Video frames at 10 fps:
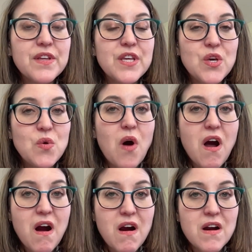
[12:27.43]
you
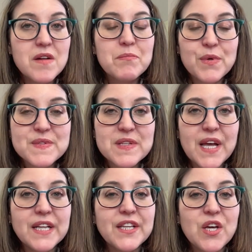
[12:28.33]
are most
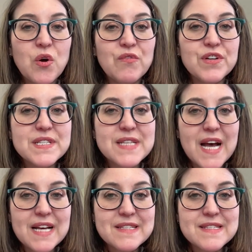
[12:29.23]
likely
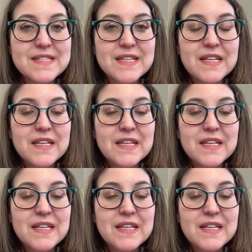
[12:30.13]
overassessed.